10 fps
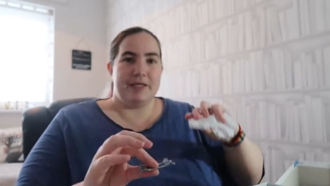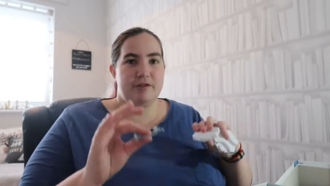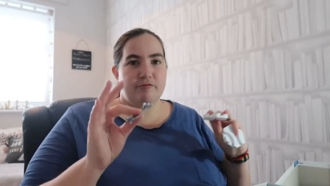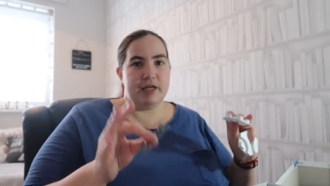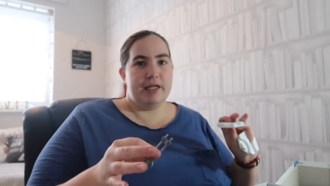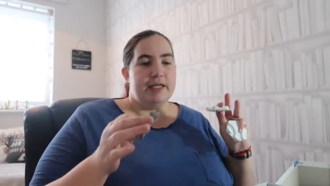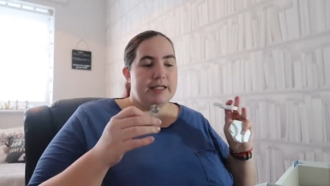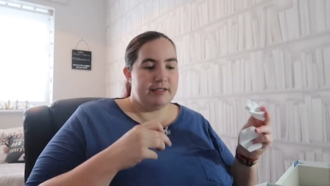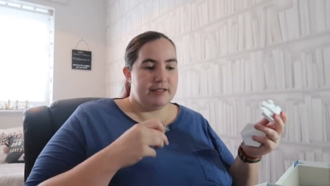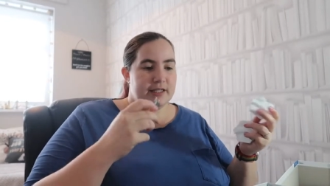makes it really
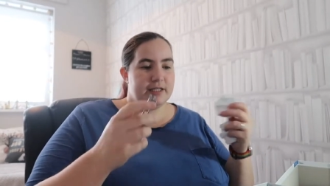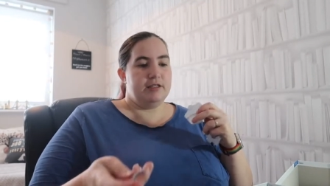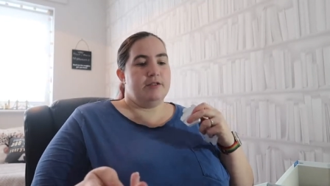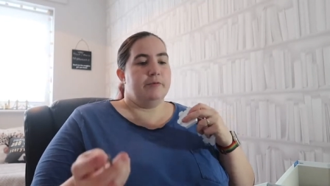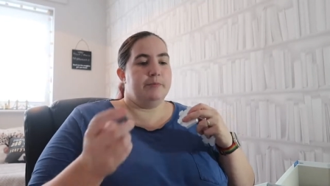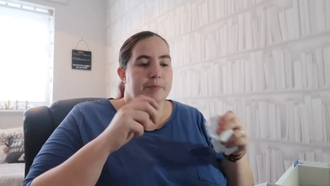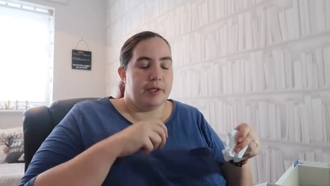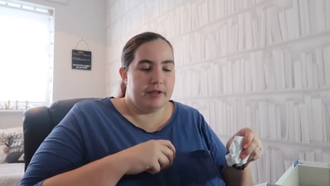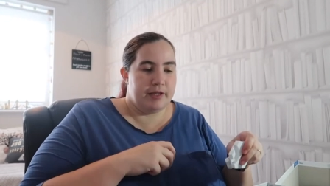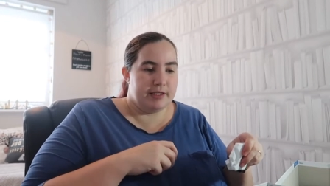easy to
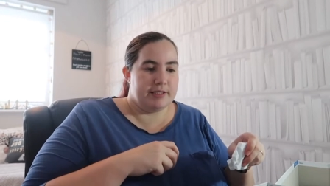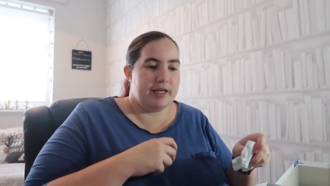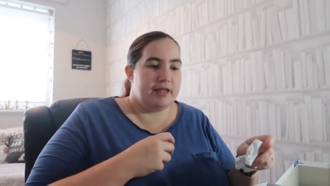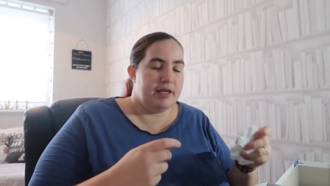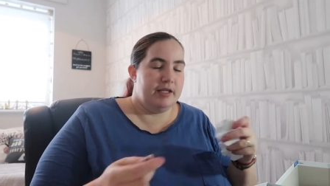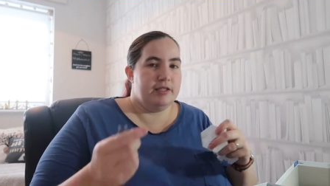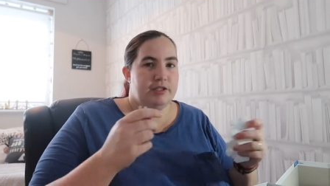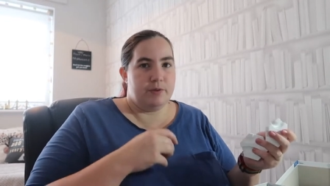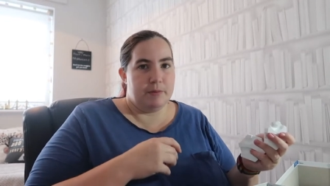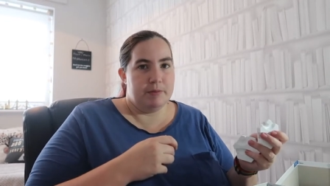put things together and to
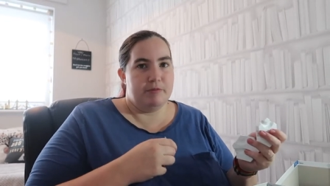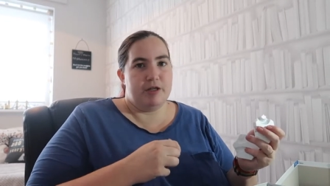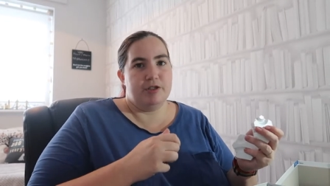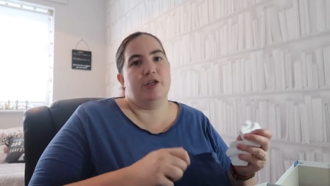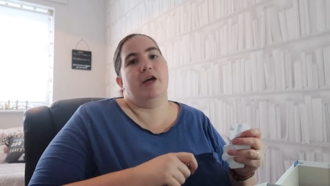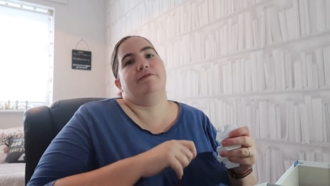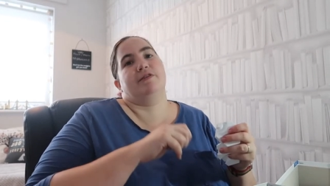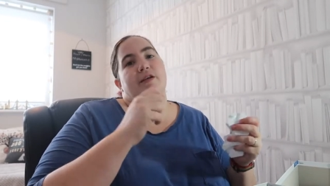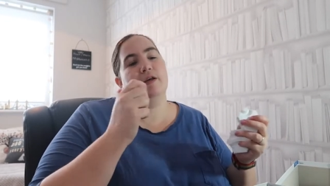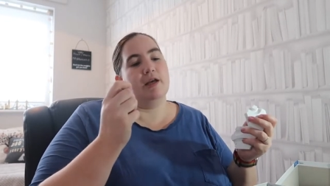swap them around. You don't have
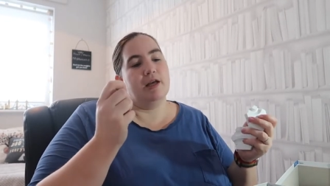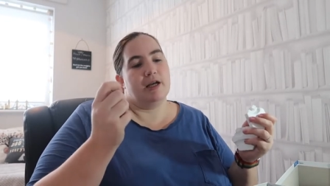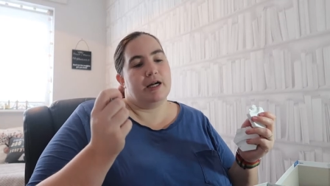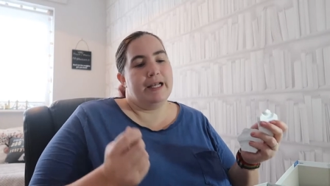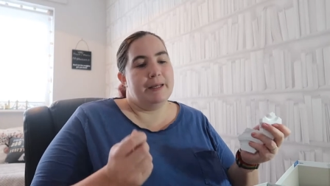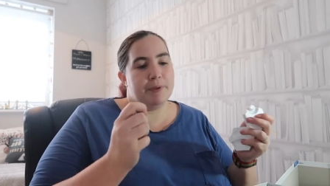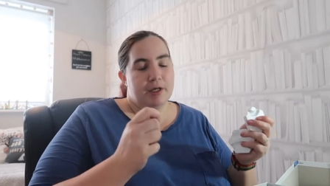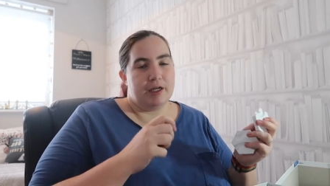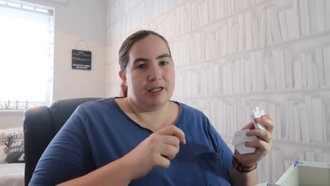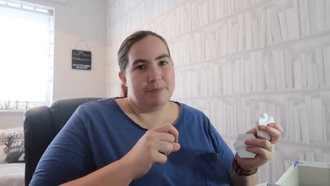to clip
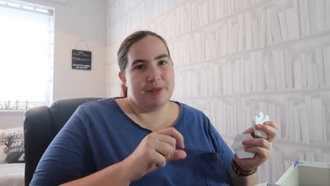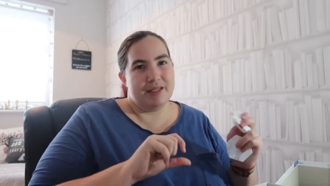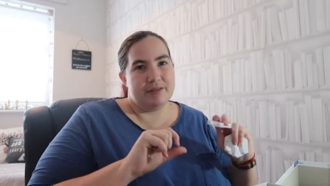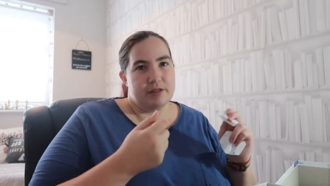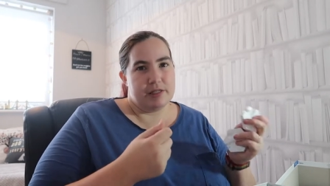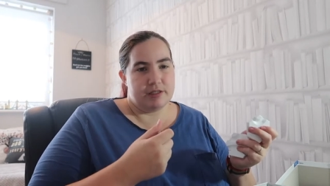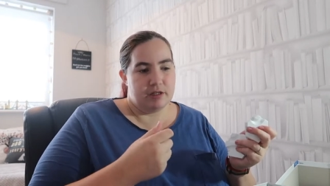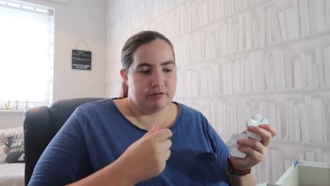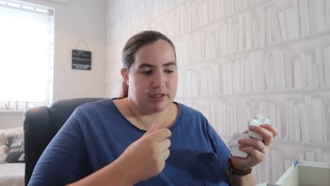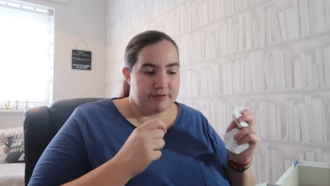and unclip things, so there's
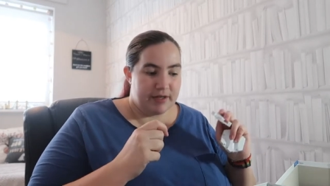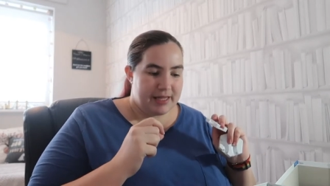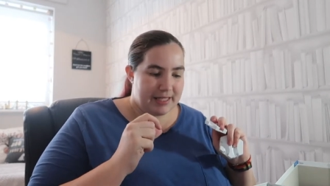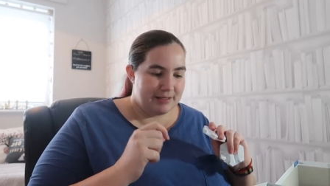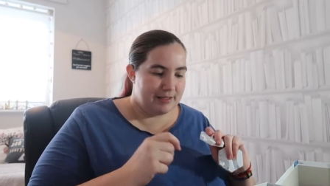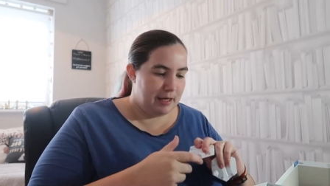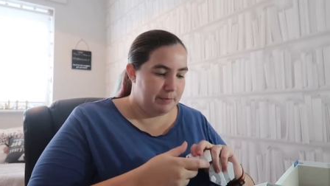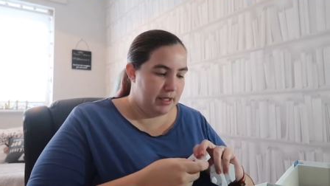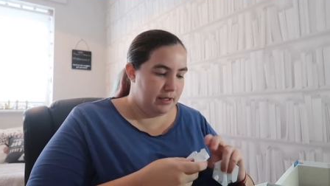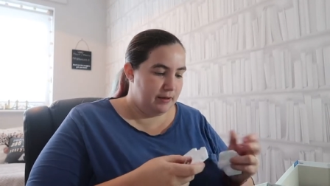no risk of anything
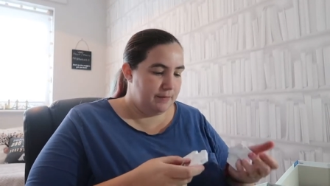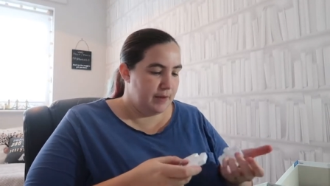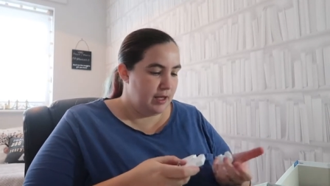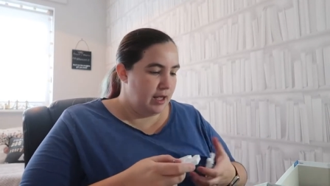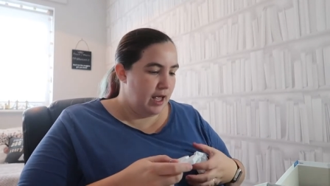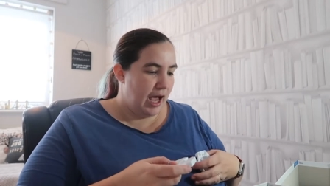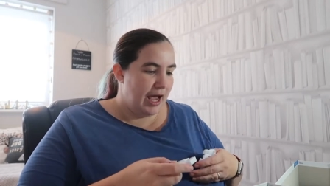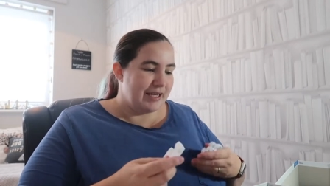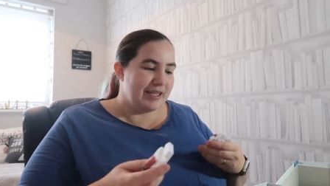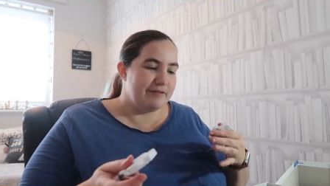snapping.
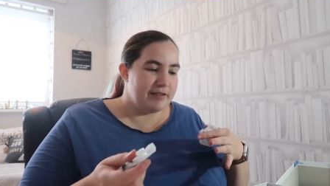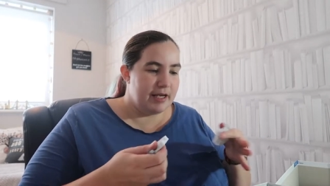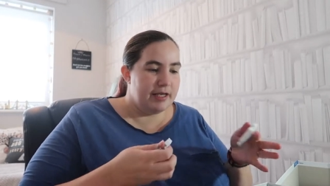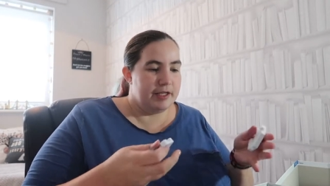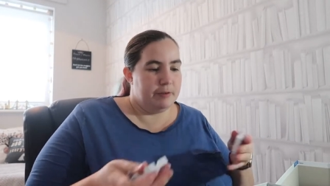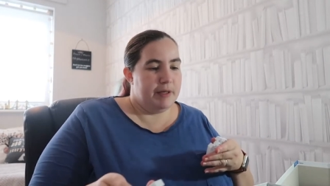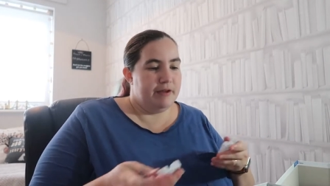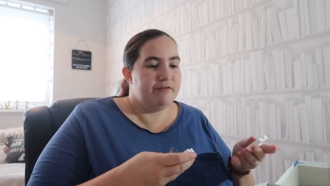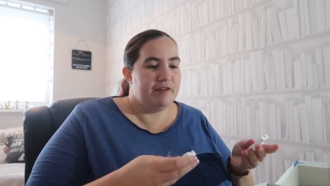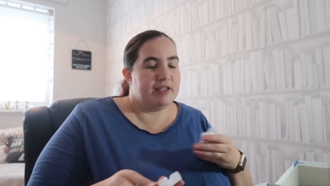And it gives it a little bit
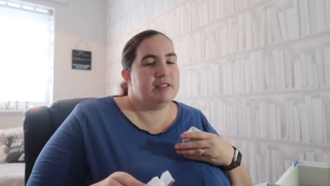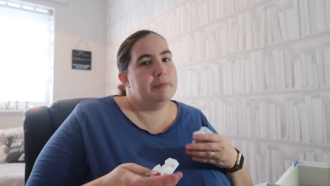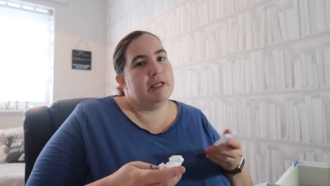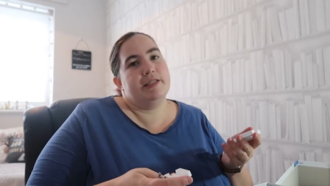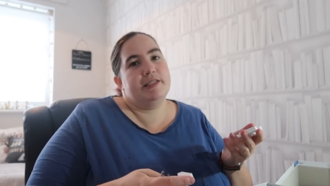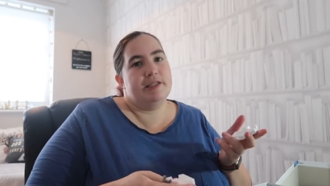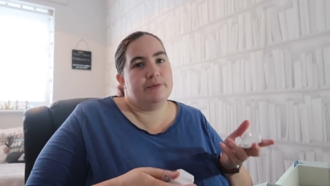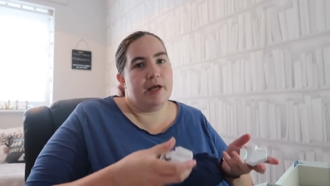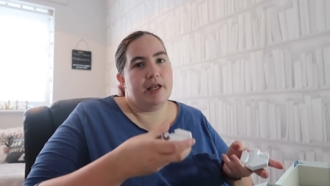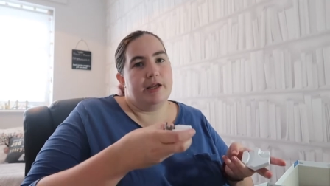of flexibility as
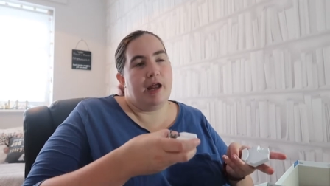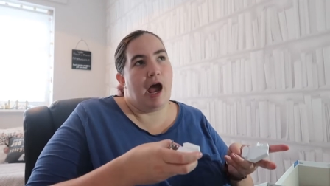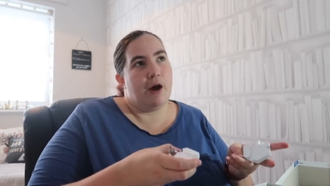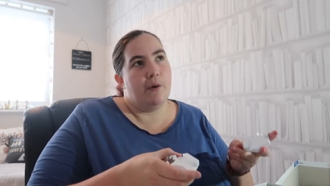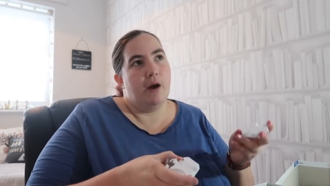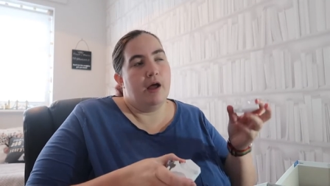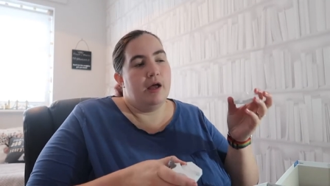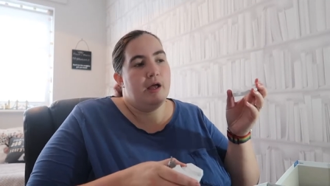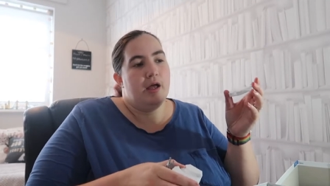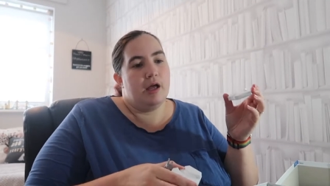well in how
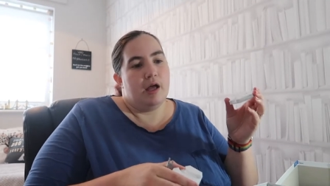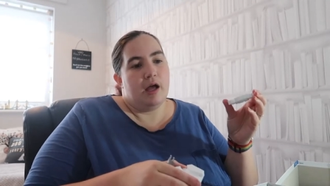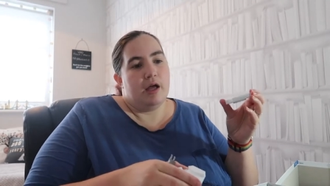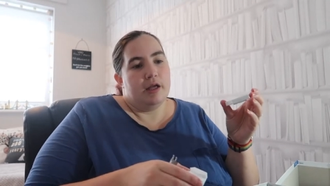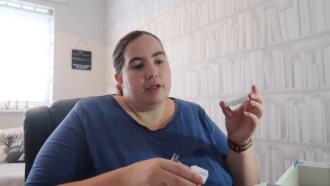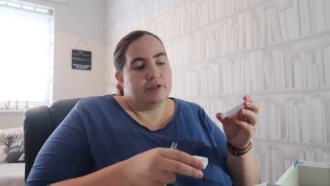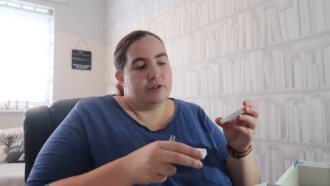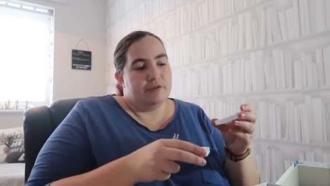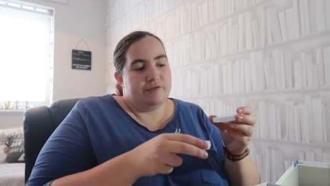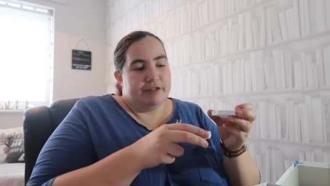
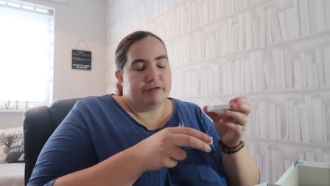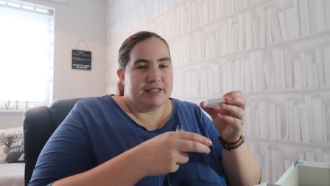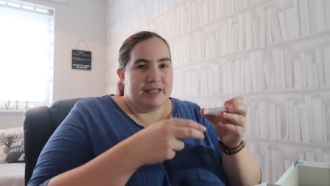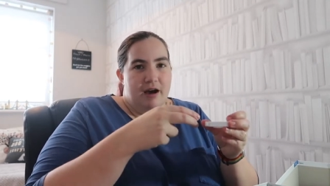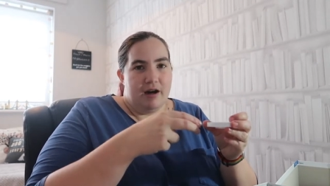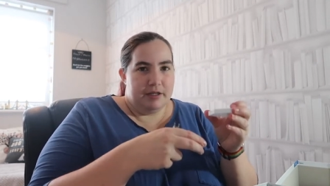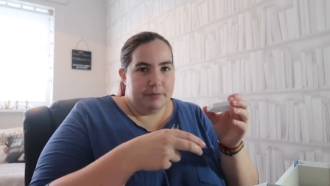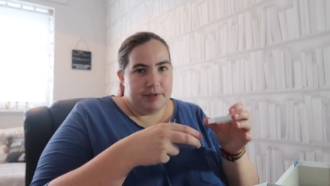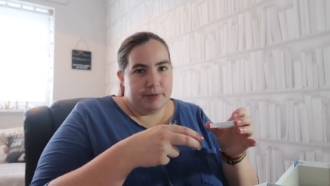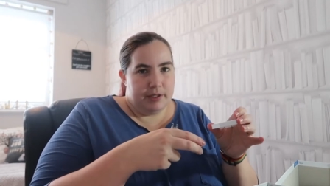sort of difference in
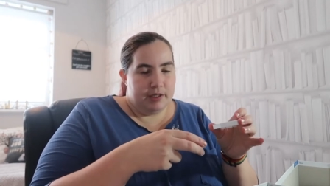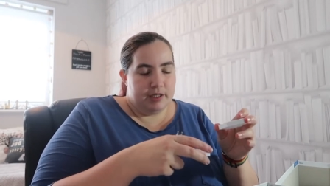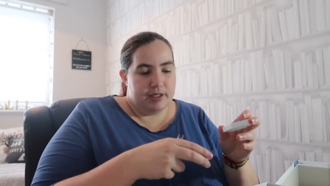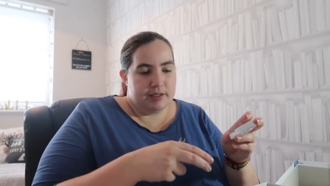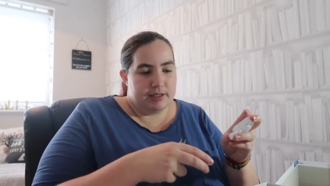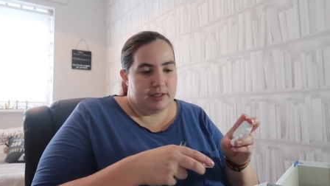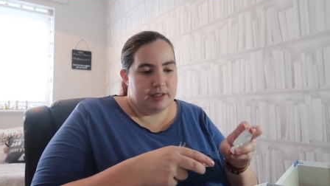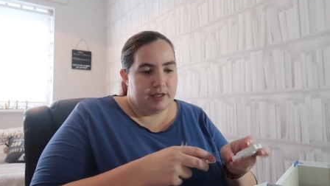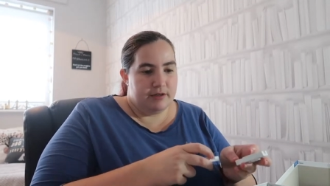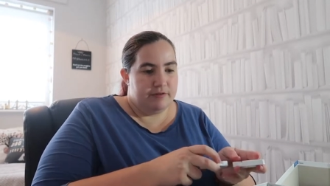height between things and
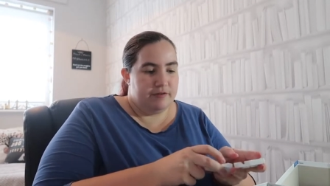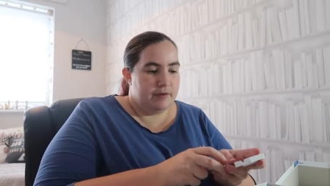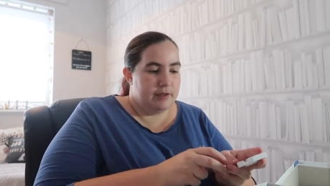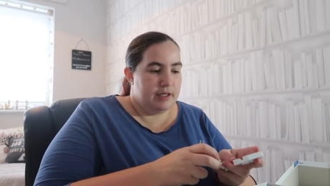stuff.